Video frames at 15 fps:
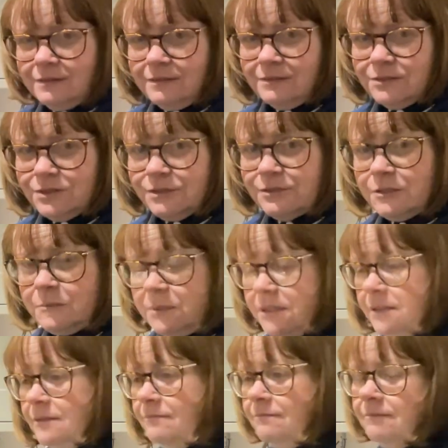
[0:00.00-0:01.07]

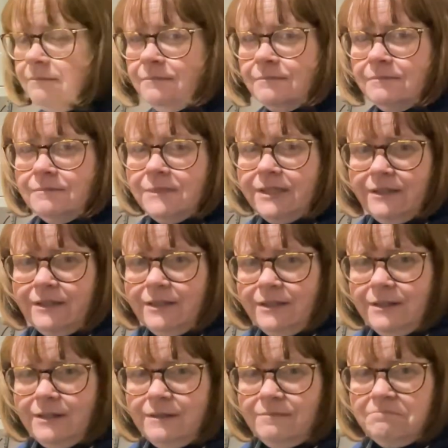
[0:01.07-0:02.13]
Saucepan,
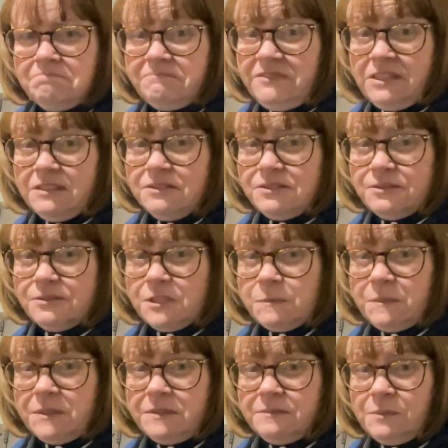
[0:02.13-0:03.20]
fill the
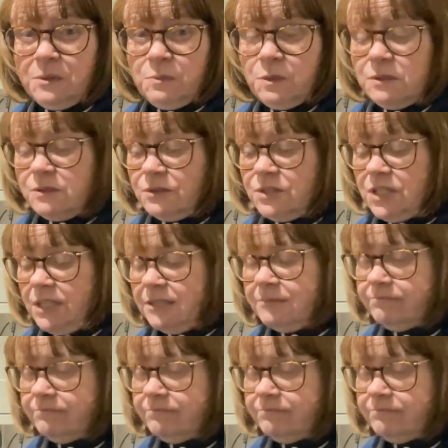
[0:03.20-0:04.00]
saucepan with water.